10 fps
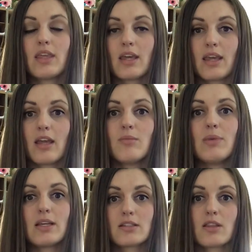again
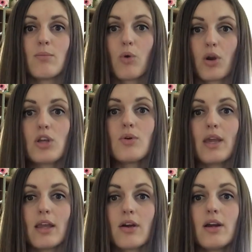because the more you
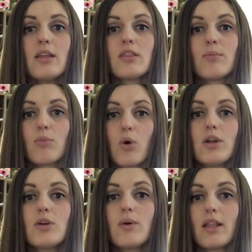hear it, the more
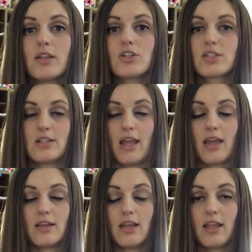you will
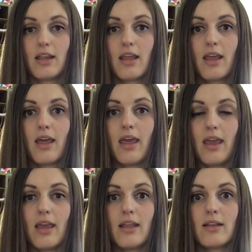understand it.
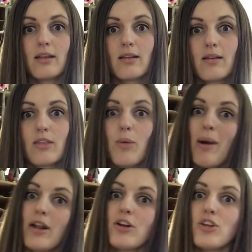And the
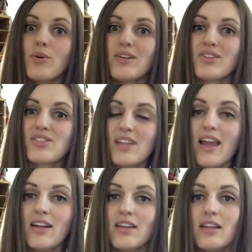better you
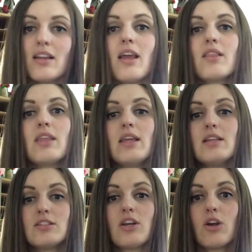understand it, the
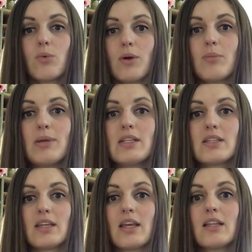easier it will be to
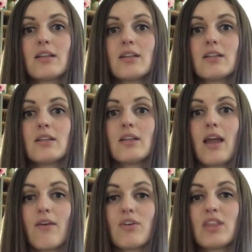get
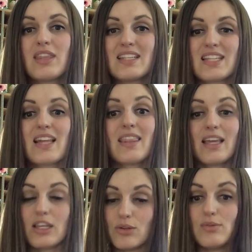everything done
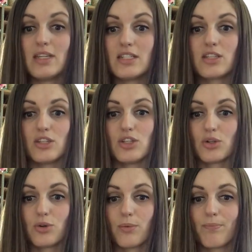that you need to
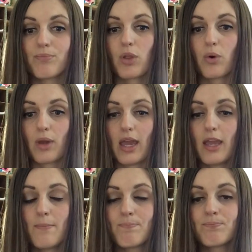do,
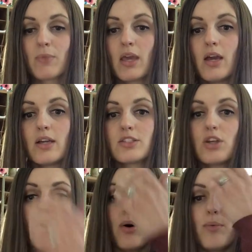okay?
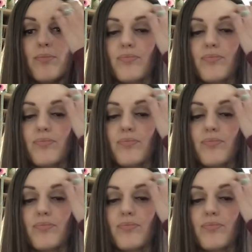So